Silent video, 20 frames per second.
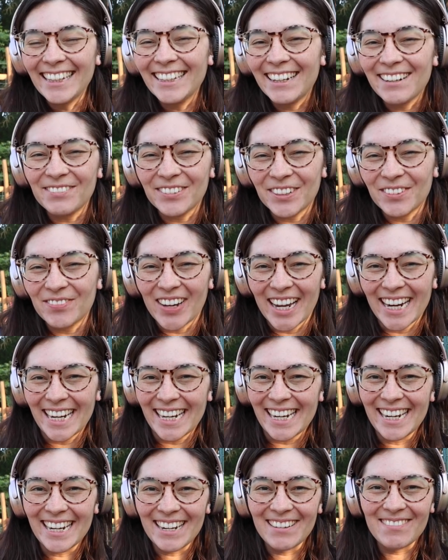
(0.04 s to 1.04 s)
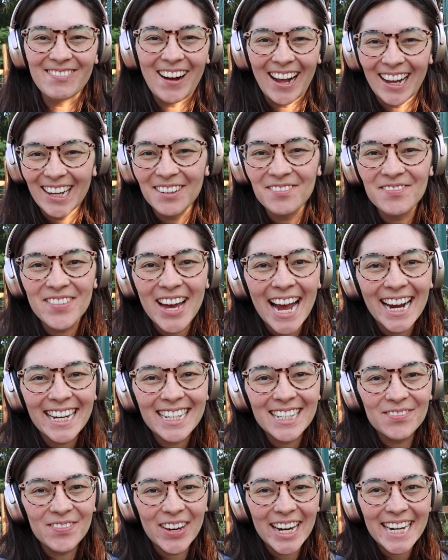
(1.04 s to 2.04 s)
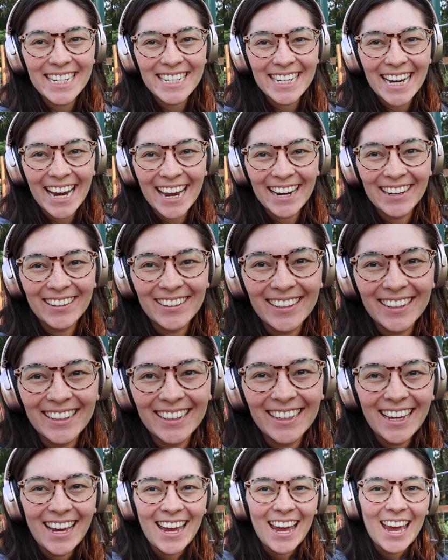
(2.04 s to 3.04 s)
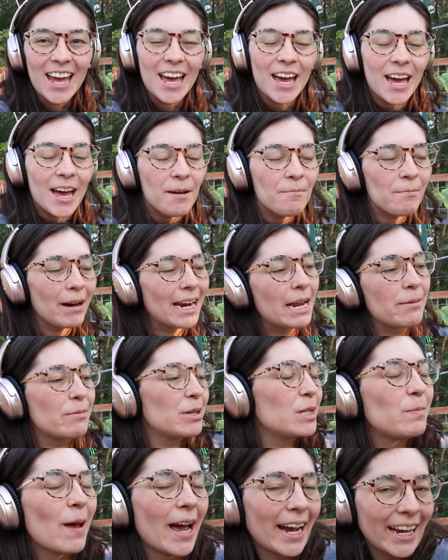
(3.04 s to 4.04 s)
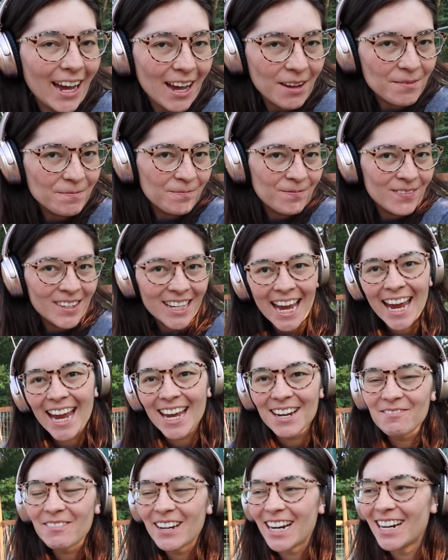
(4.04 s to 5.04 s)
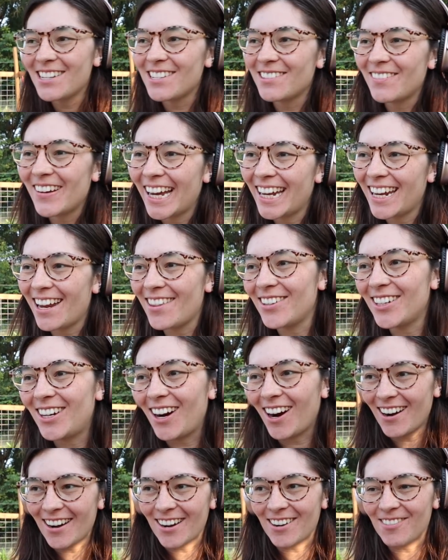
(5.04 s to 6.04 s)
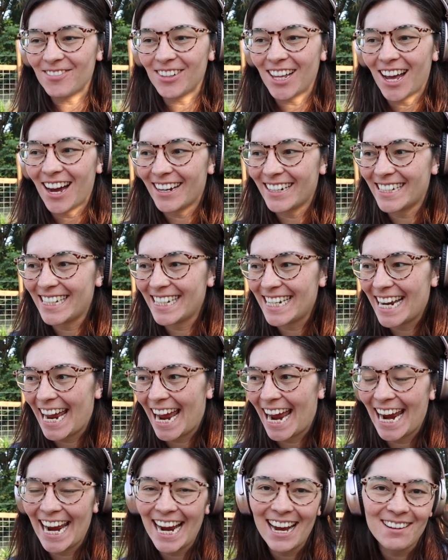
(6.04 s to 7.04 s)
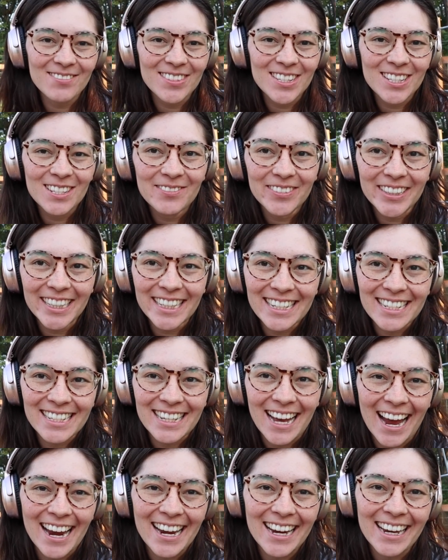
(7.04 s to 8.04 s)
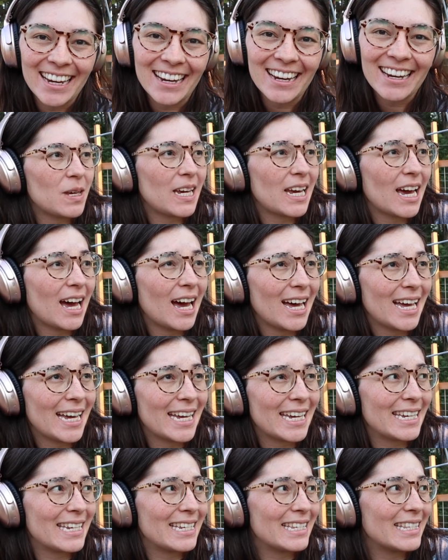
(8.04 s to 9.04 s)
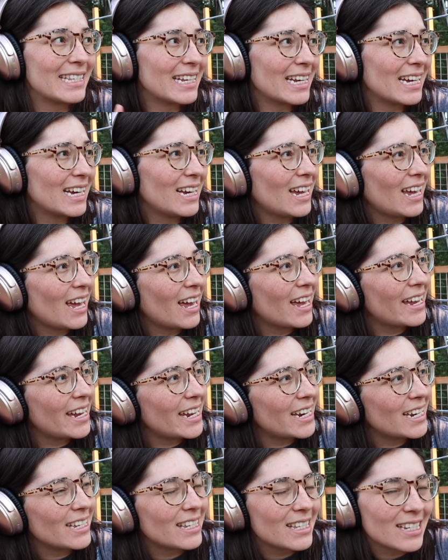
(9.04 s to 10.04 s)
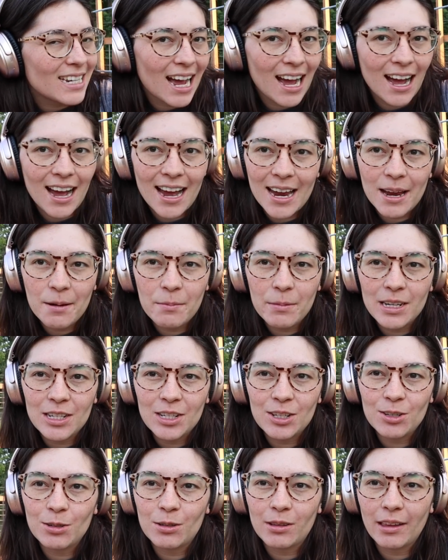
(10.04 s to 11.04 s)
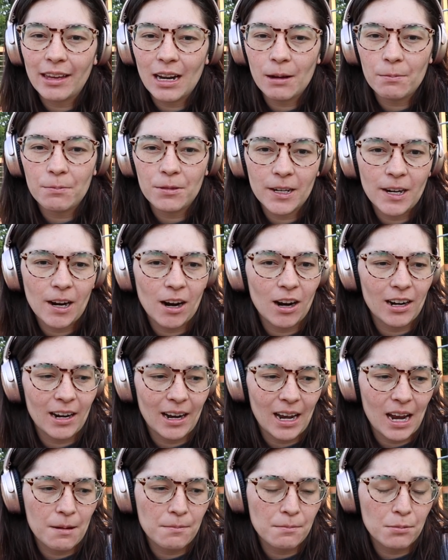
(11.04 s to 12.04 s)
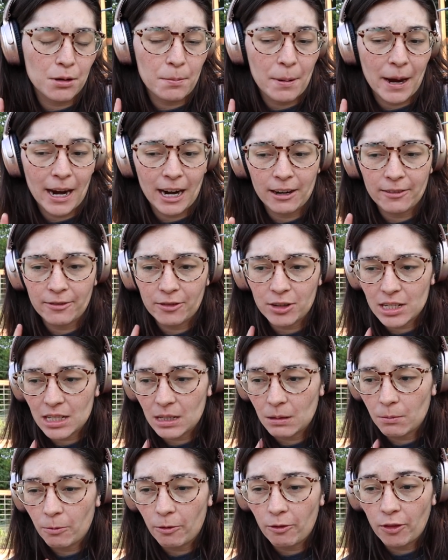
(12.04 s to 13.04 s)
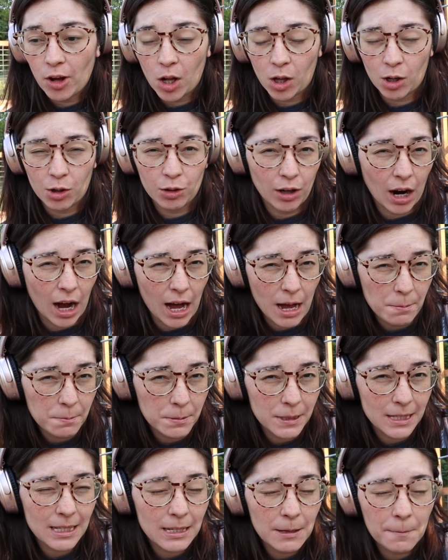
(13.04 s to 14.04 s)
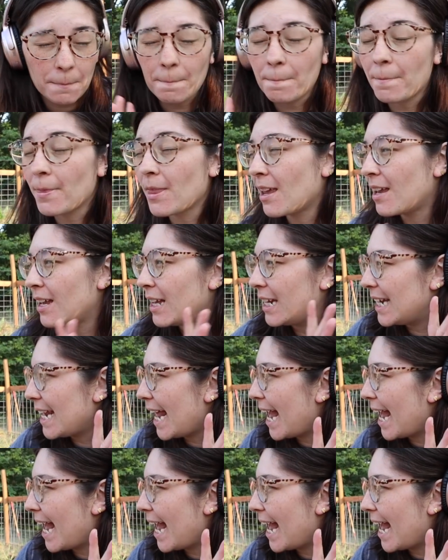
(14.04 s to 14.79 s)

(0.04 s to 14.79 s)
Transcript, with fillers: Hello everybody, welcome back to my channel. My name is Becca and we are doing another garden vlog today. I'm super excited because it is time to clean up the garden and prepare for some fall crops.